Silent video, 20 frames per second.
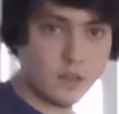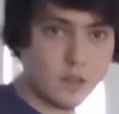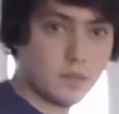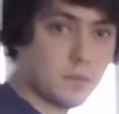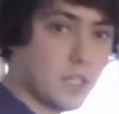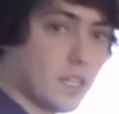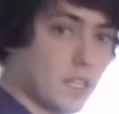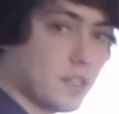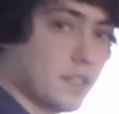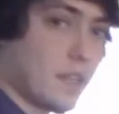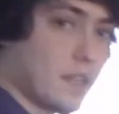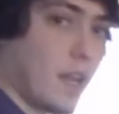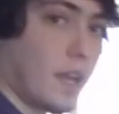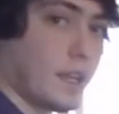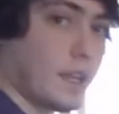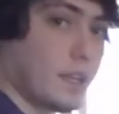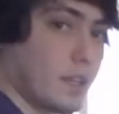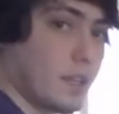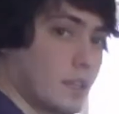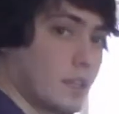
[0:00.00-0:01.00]
From the
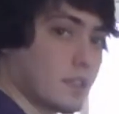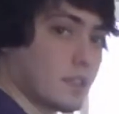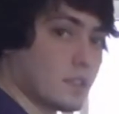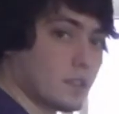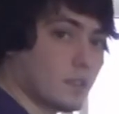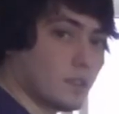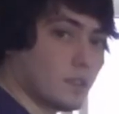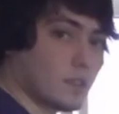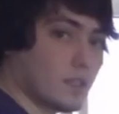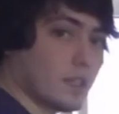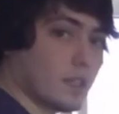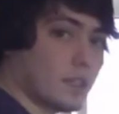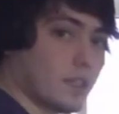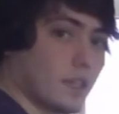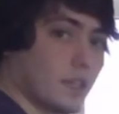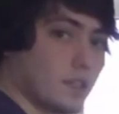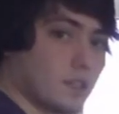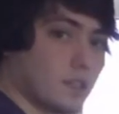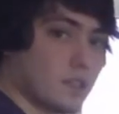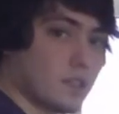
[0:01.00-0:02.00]
inside, it's going to look like
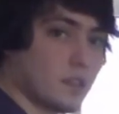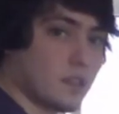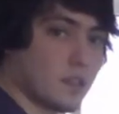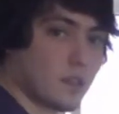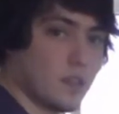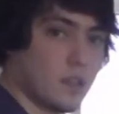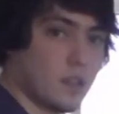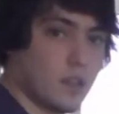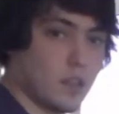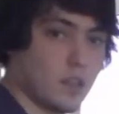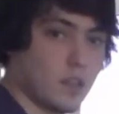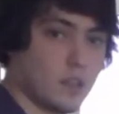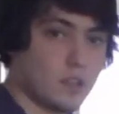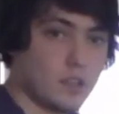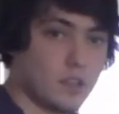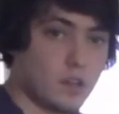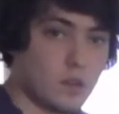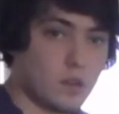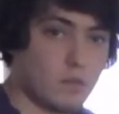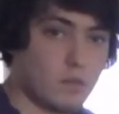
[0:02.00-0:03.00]
this.
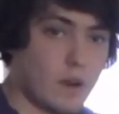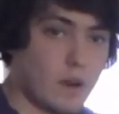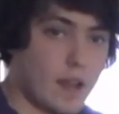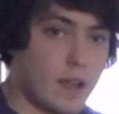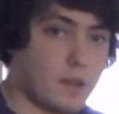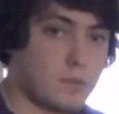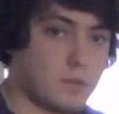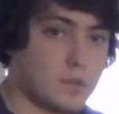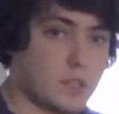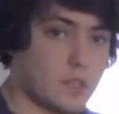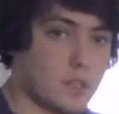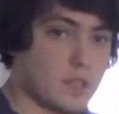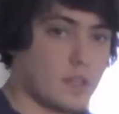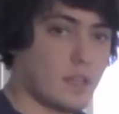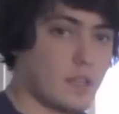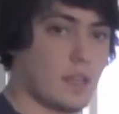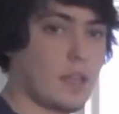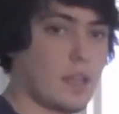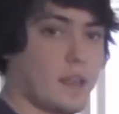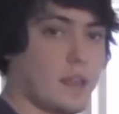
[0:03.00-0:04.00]
Go around,
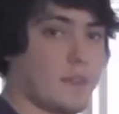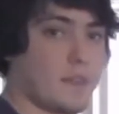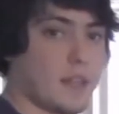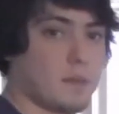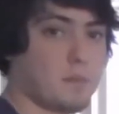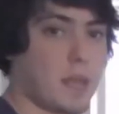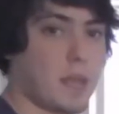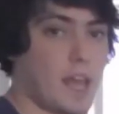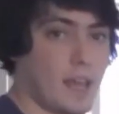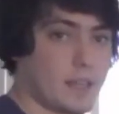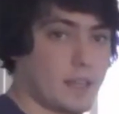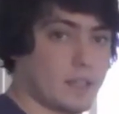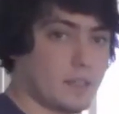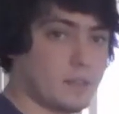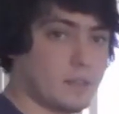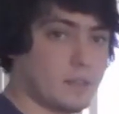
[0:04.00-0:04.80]
and then back.